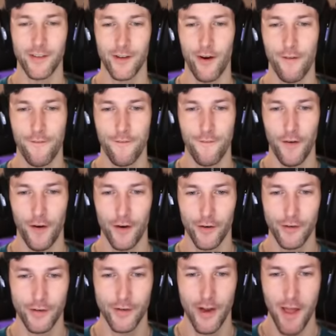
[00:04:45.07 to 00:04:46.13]
as our
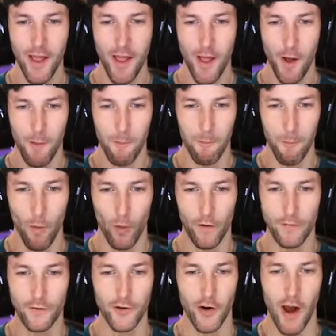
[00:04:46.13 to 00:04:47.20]
first
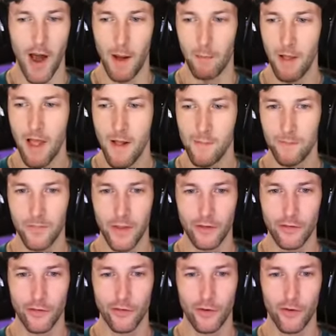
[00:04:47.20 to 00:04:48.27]
morph drop.
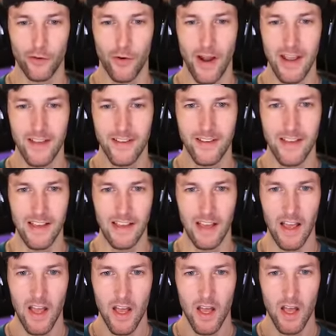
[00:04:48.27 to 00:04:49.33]
This is
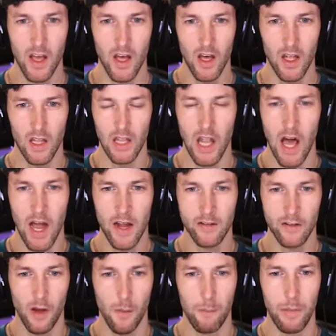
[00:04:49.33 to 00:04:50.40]
crazy.
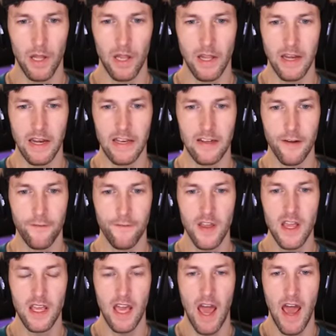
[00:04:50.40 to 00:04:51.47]
Locked ability.
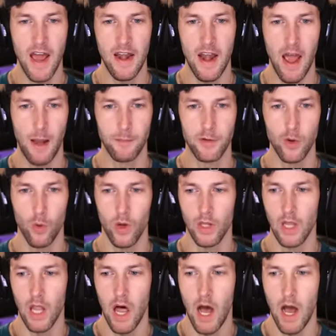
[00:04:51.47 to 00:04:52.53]
Defeat Catnap to
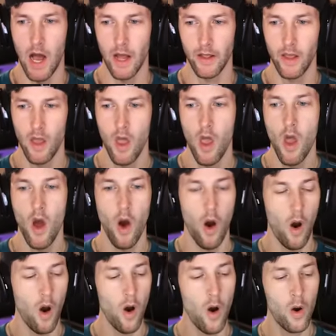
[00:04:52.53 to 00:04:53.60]
unlock.
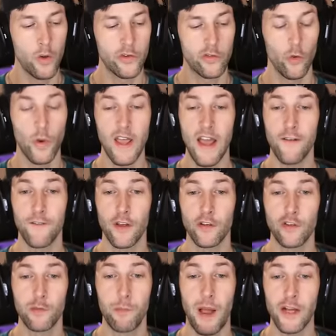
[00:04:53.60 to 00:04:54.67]
Oh, so we have
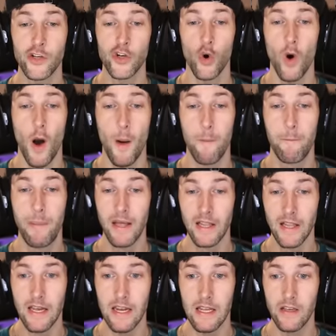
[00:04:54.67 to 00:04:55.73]
special
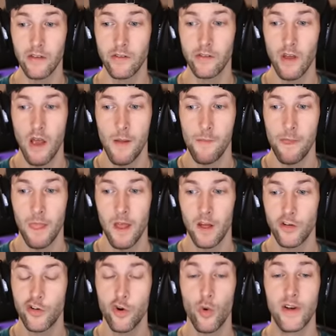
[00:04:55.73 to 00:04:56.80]
abilities
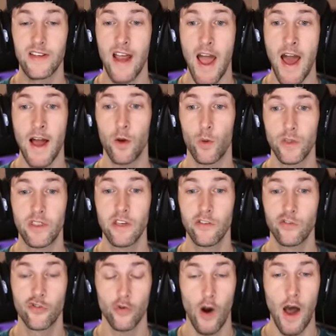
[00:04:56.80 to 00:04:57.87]
to attack with
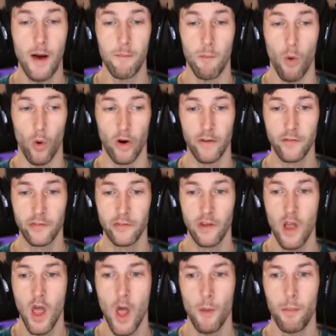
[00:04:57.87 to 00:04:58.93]
these drop morphs.
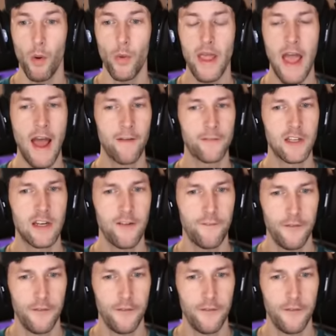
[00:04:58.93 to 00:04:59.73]
But we have to